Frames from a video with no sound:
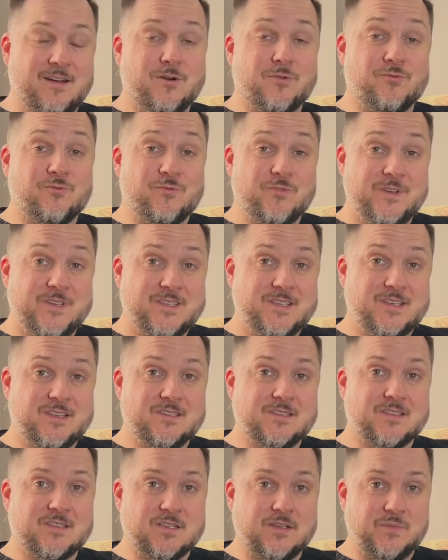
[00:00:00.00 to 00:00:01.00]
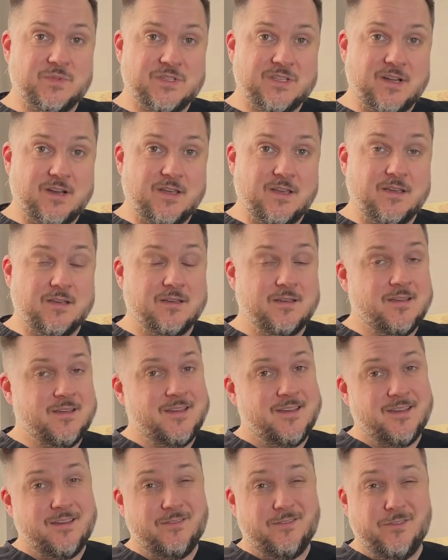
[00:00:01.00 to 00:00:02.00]
a recent sleep study.
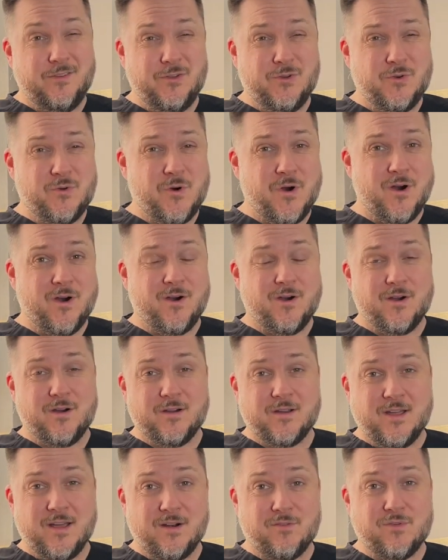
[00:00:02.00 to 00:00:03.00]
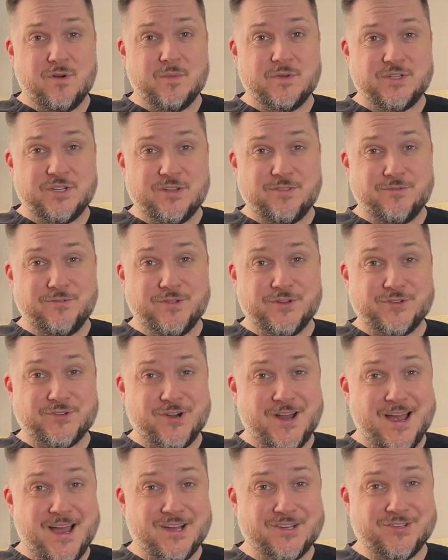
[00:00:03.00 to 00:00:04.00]
If you are kind of rummaging through the
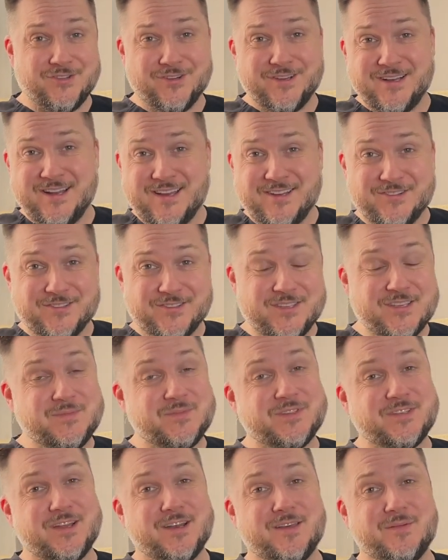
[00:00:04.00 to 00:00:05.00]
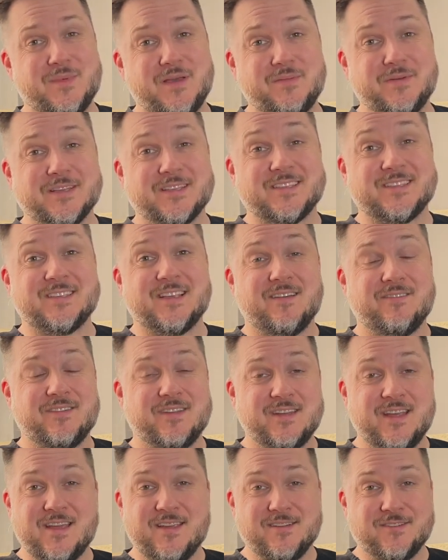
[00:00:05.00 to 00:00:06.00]
trash, looking at your sleep study, maybe it's
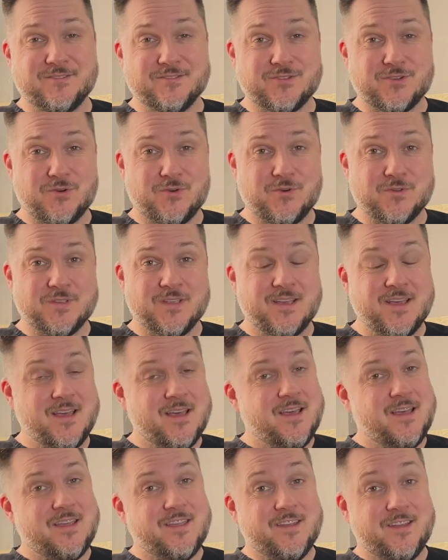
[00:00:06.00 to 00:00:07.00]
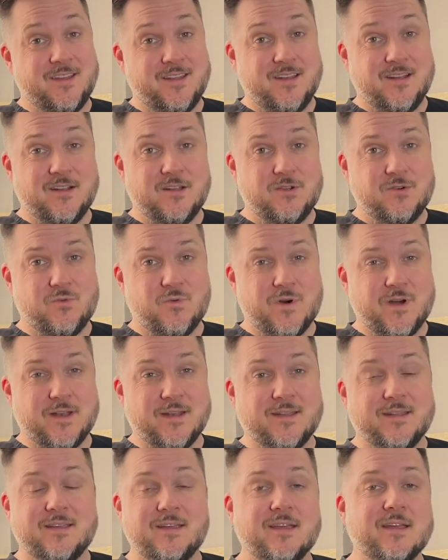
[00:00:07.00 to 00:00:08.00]
7, 8 years old, you need a new one.